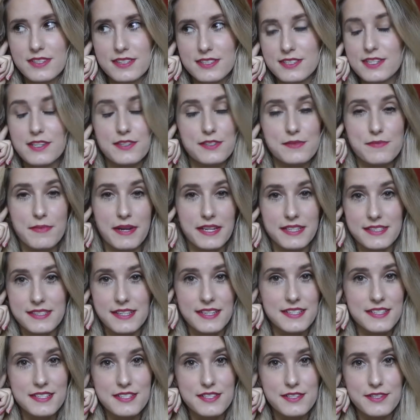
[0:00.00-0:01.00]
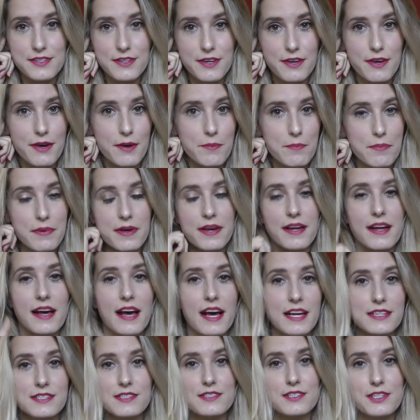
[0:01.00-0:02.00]
doesn't make sense to do it, but
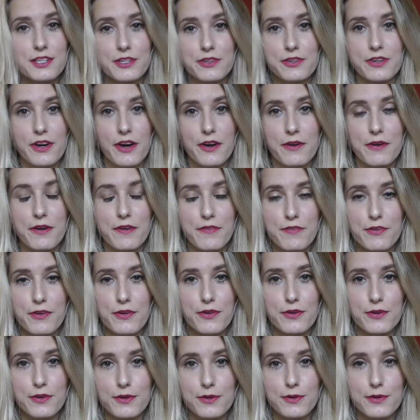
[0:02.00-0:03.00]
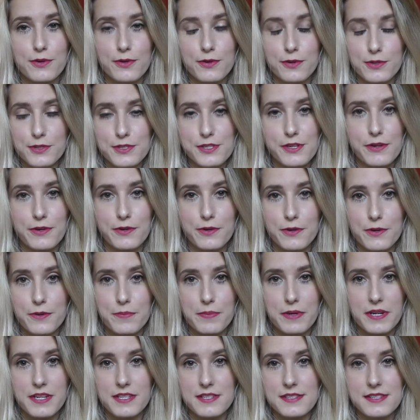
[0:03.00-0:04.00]
as you know, if you're also an awkward
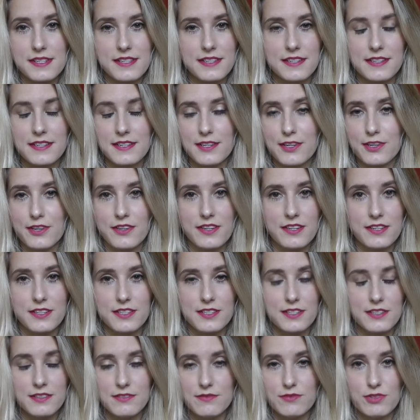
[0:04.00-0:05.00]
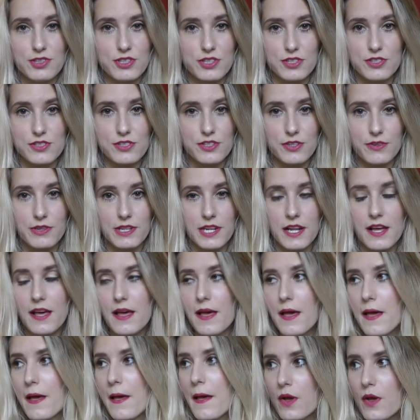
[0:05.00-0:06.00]
person, you just do it.
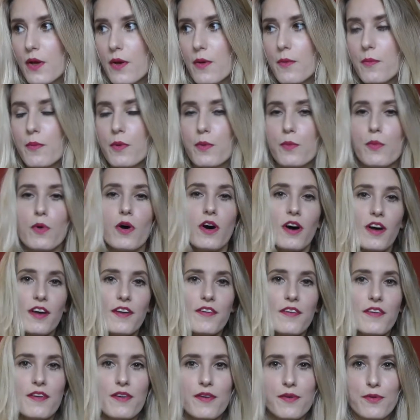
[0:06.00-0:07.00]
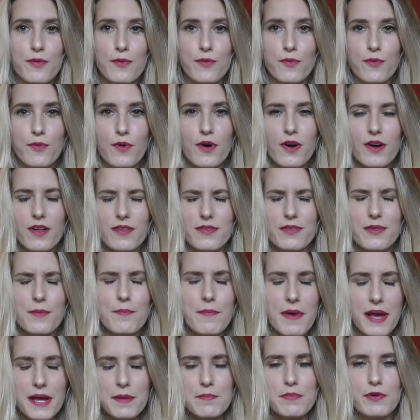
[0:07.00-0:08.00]
But what the
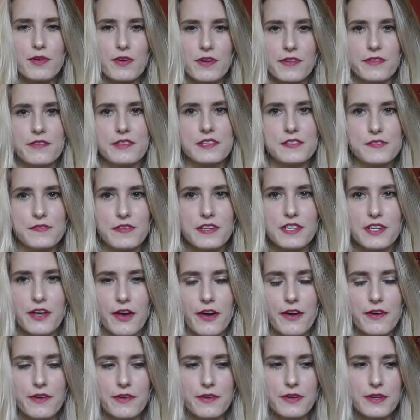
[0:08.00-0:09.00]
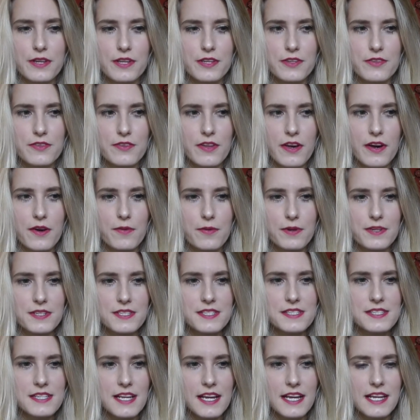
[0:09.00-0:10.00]
main point of this video is that I wanted
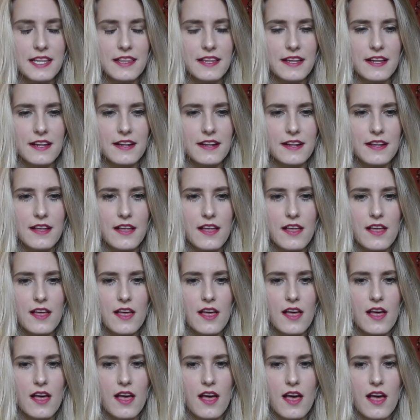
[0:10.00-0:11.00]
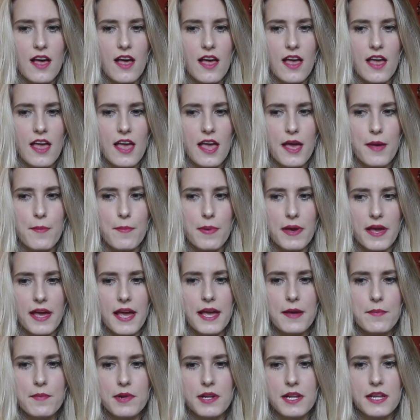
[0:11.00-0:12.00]
to say that it
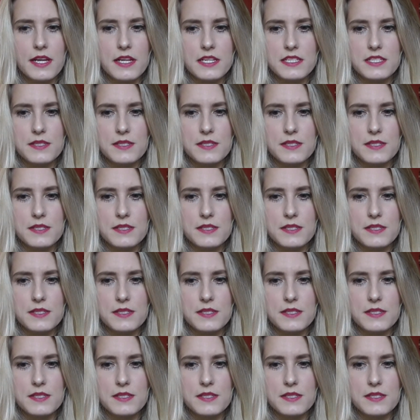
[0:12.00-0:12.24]
became clear